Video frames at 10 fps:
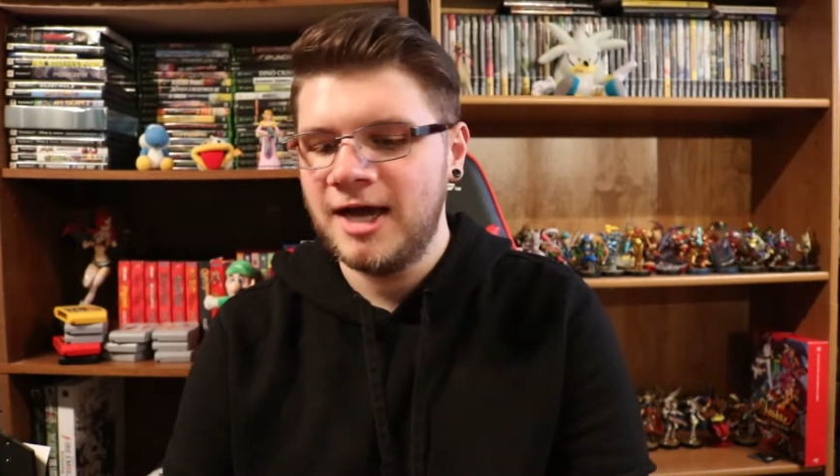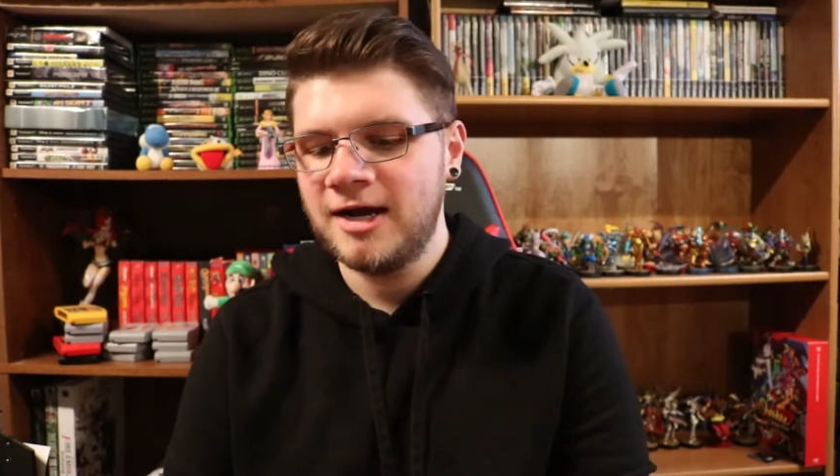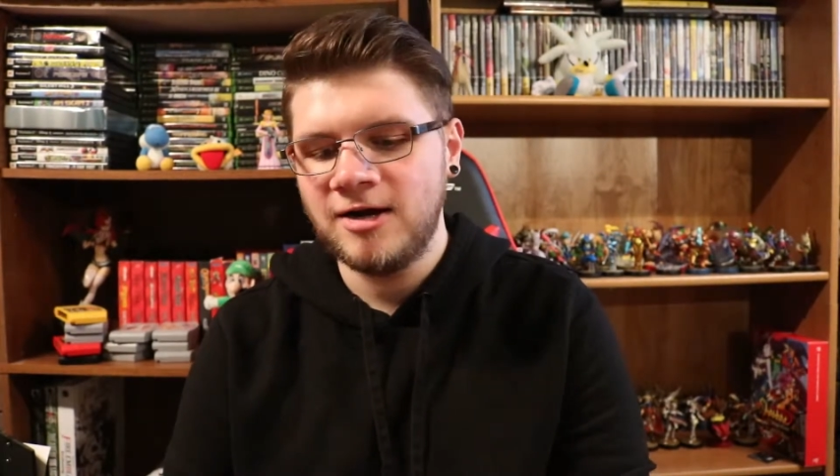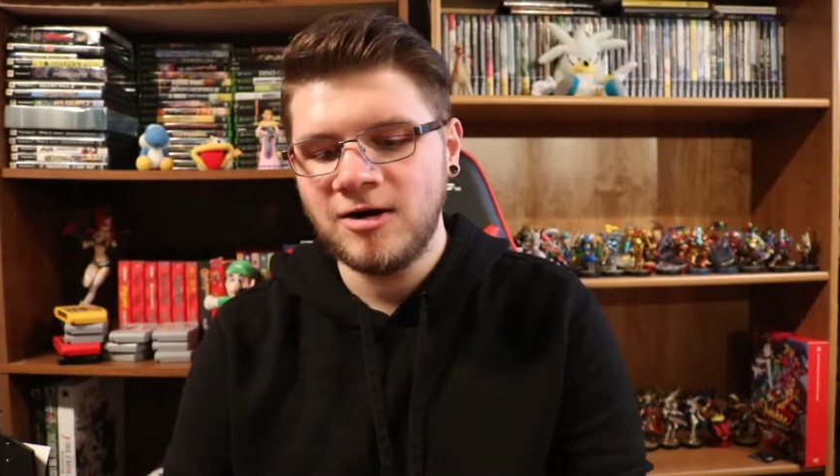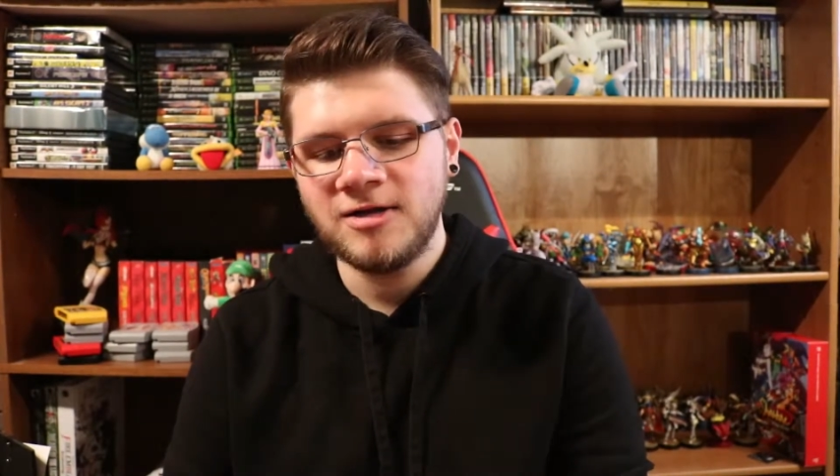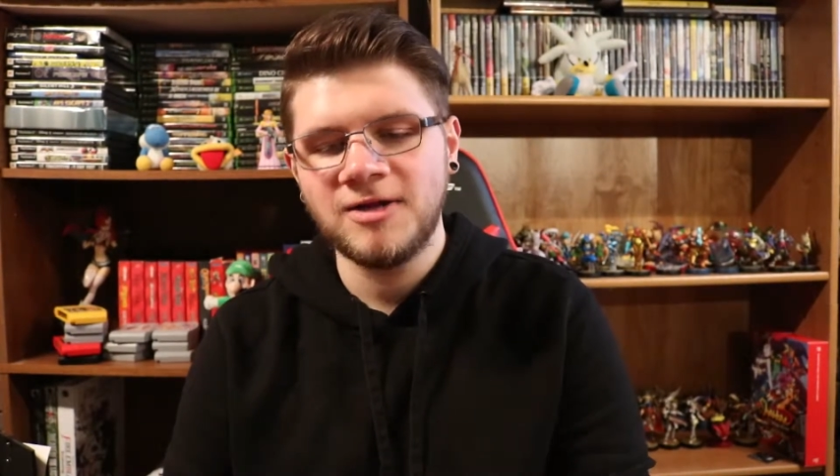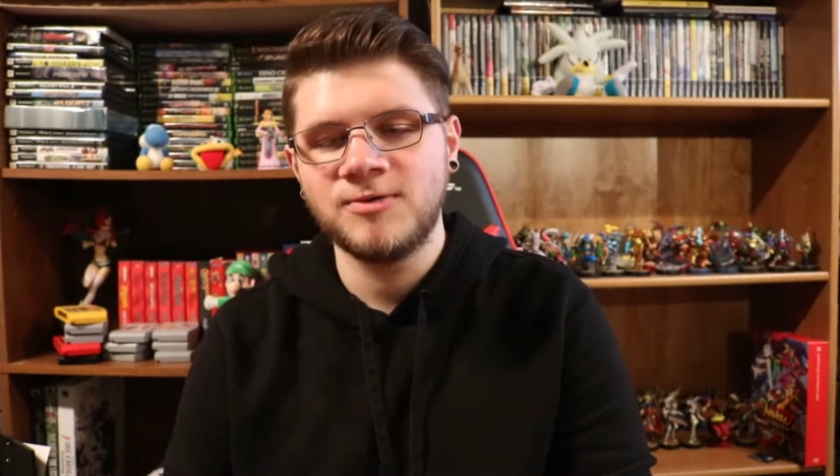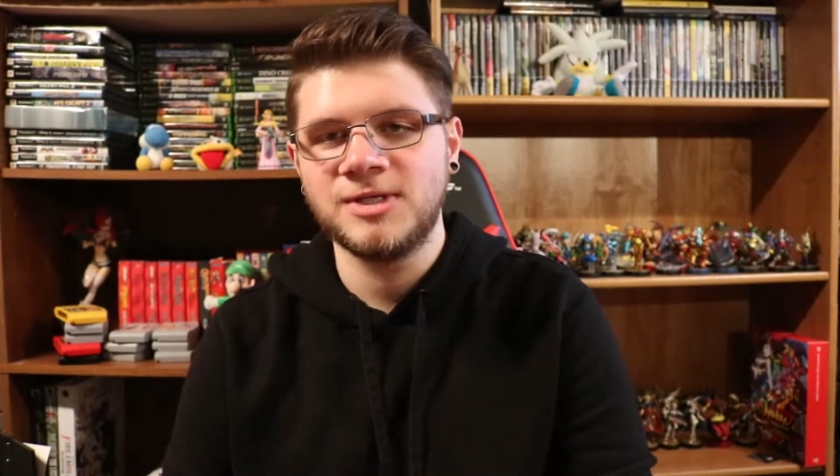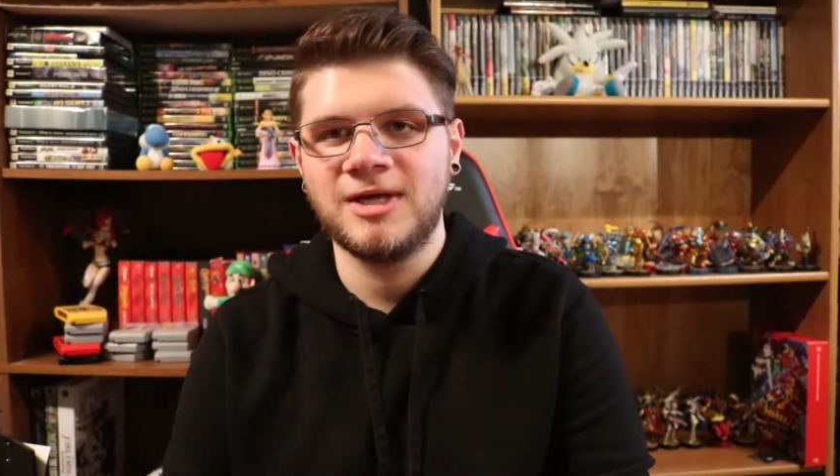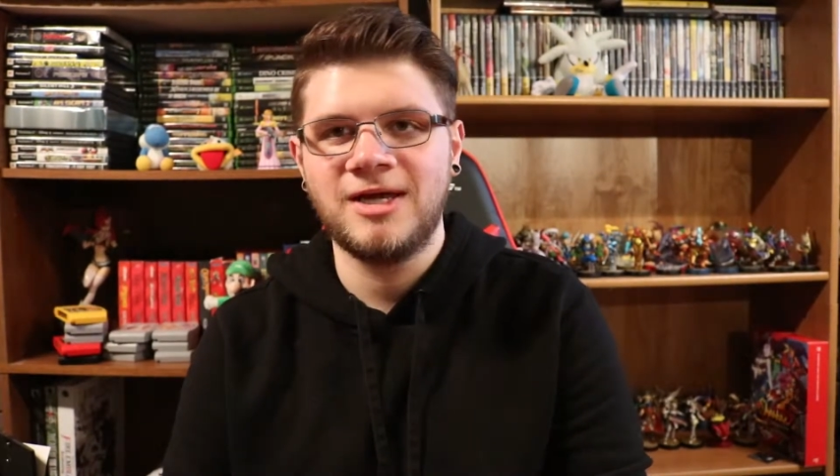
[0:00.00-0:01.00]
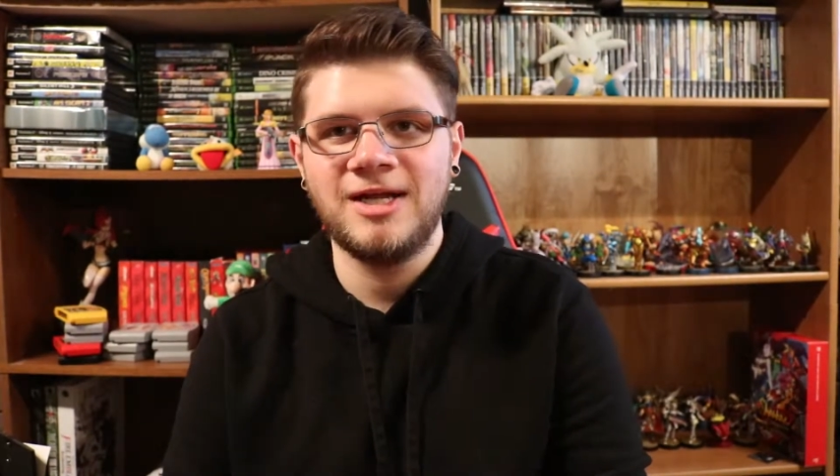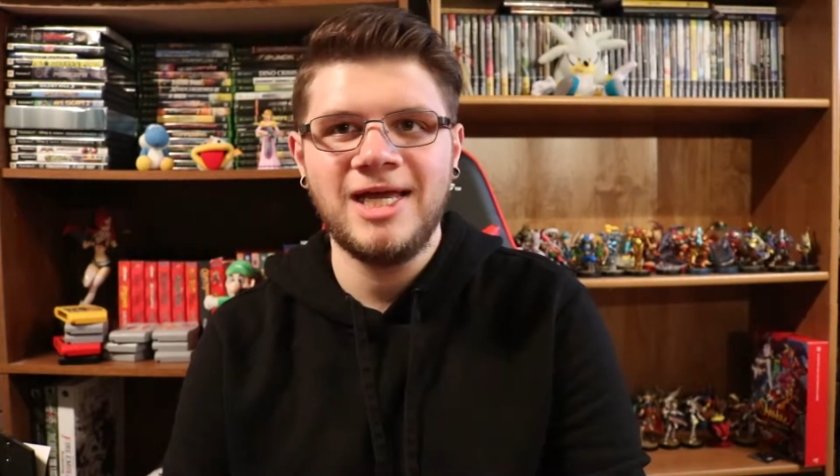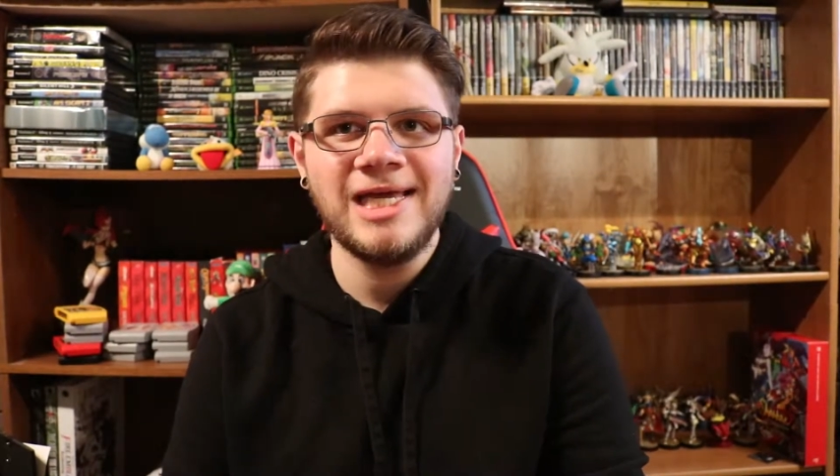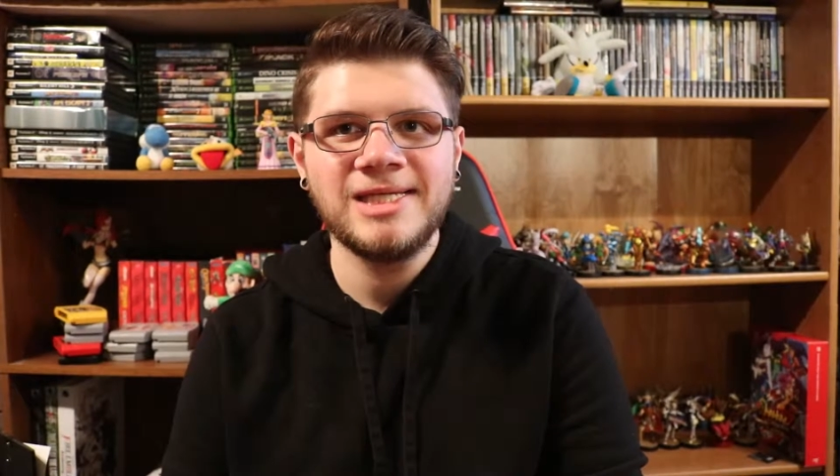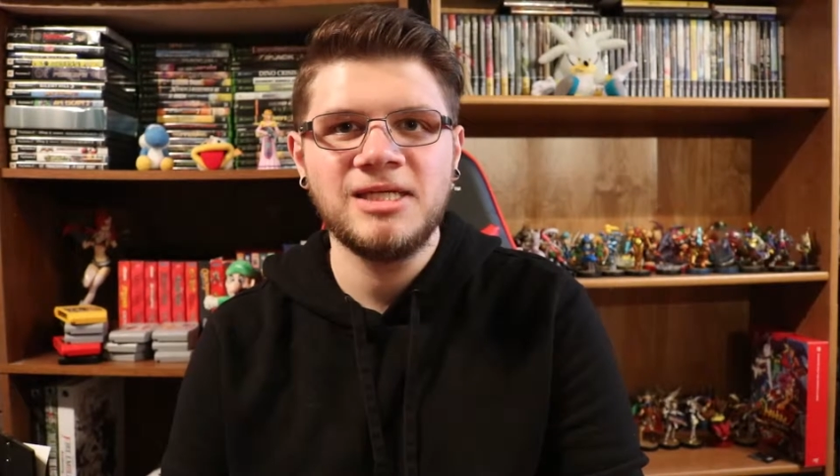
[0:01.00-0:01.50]
and I heard there was like an
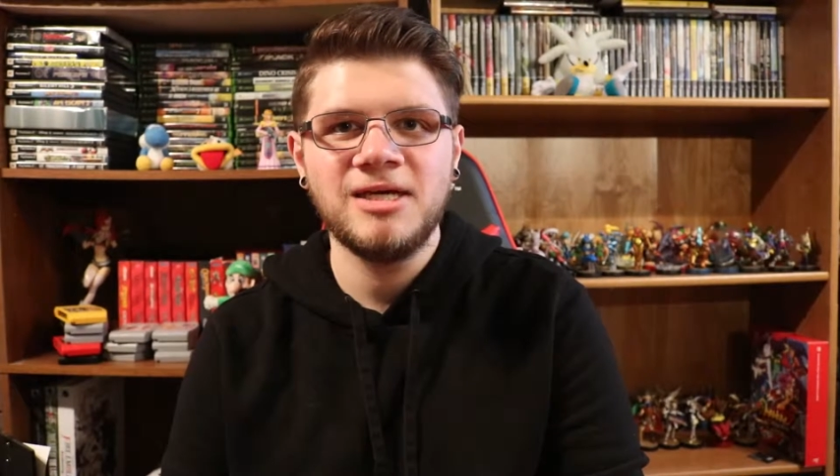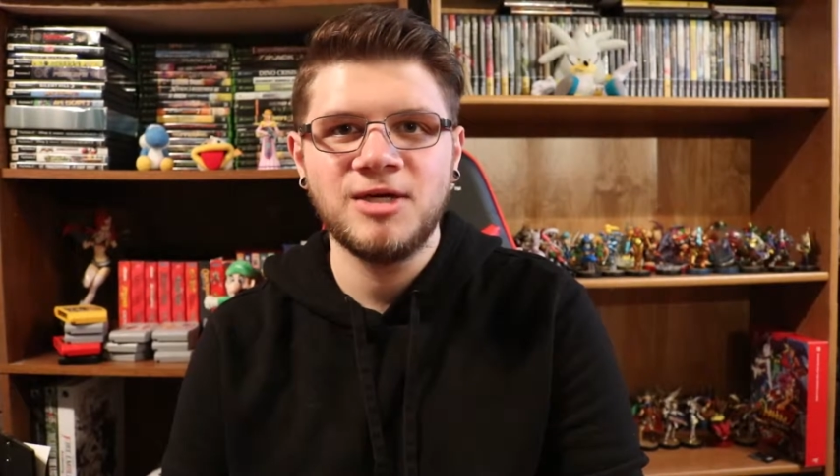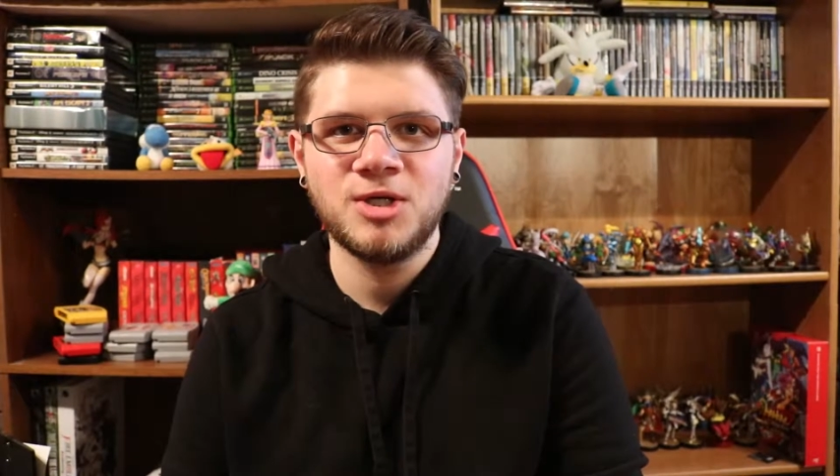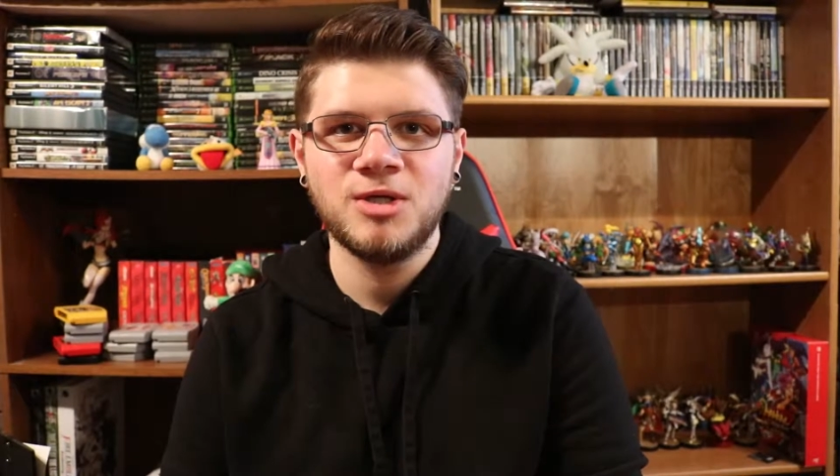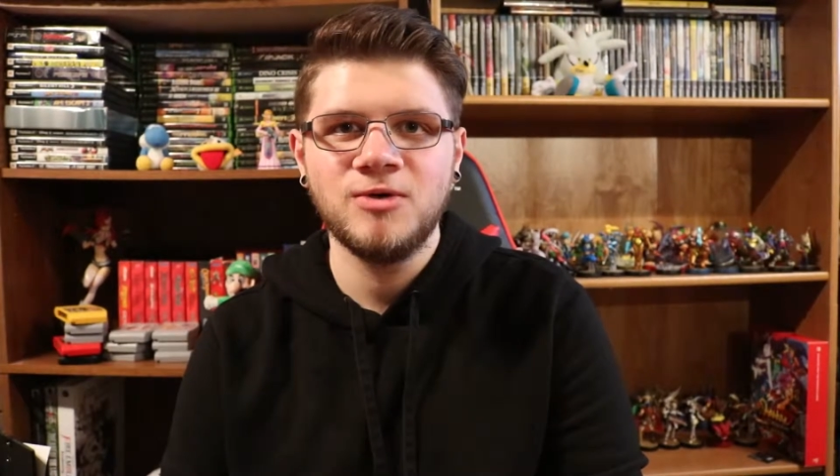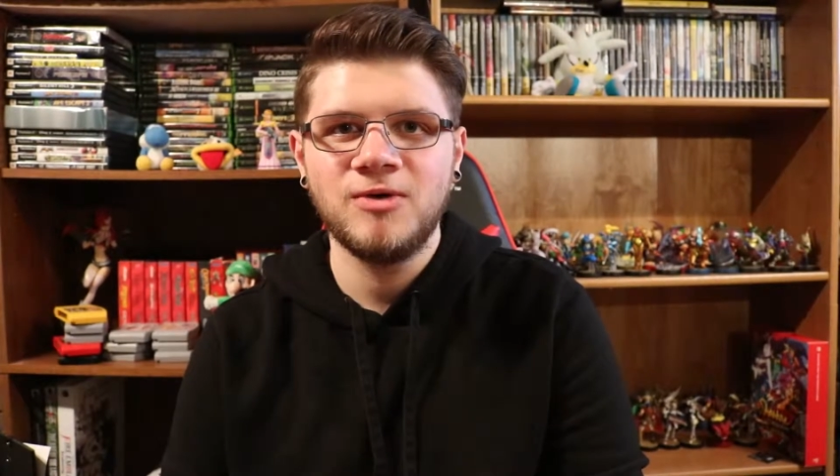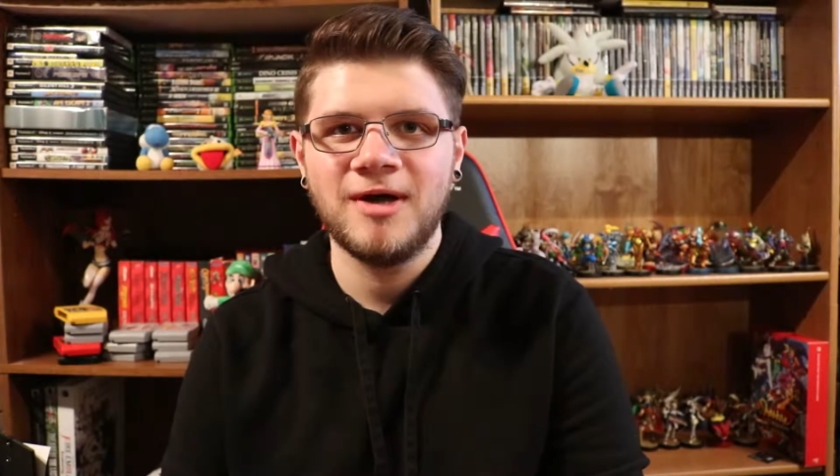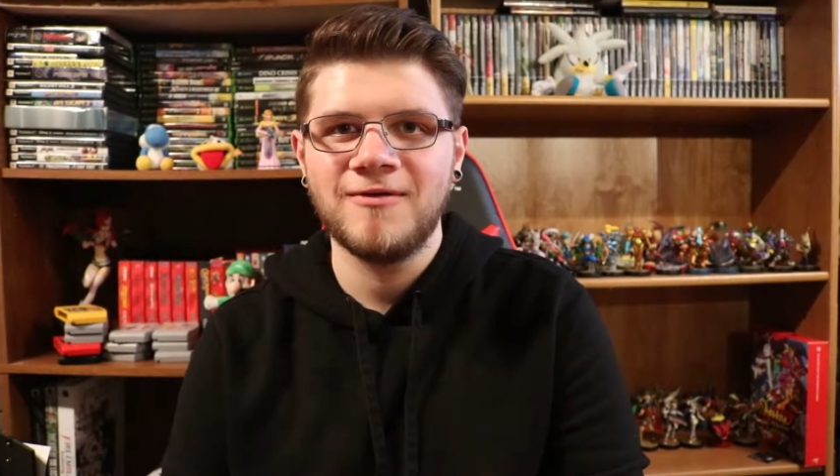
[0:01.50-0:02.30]
easy issue.